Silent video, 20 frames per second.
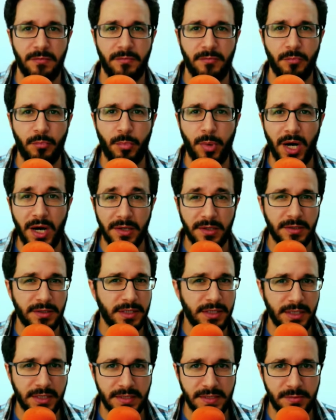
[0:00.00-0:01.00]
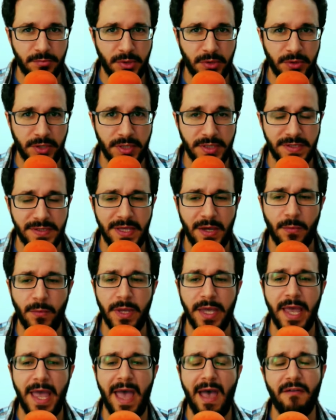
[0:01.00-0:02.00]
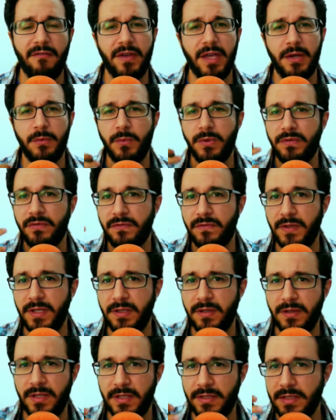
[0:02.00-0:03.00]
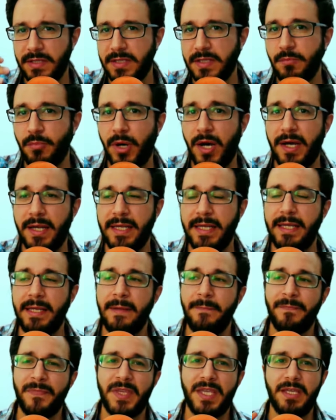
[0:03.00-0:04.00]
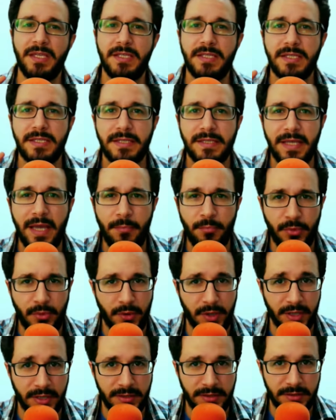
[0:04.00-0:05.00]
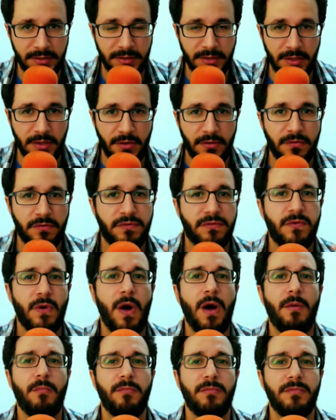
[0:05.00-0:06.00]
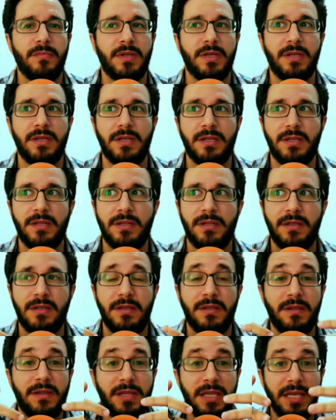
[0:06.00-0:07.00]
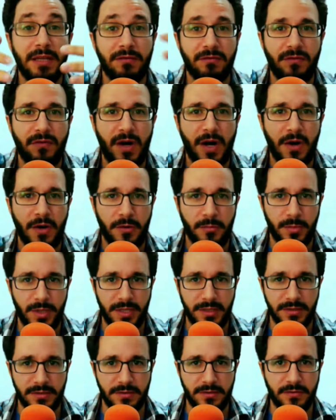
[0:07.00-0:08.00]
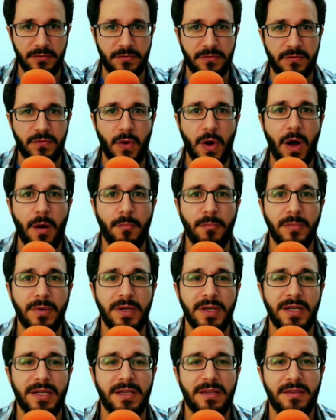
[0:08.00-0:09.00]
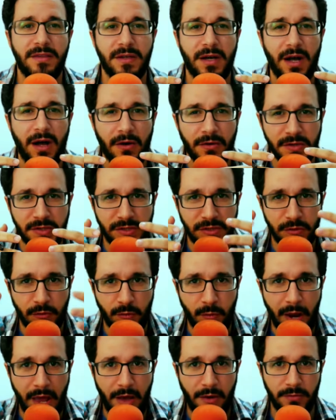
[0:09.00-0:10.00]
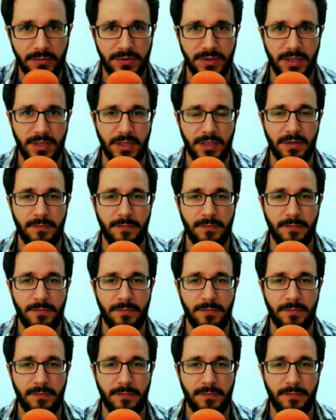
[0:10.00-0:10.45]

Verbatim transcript: bodily experience that we have, and we feel that this body is separate from the environment, from the, our surrounding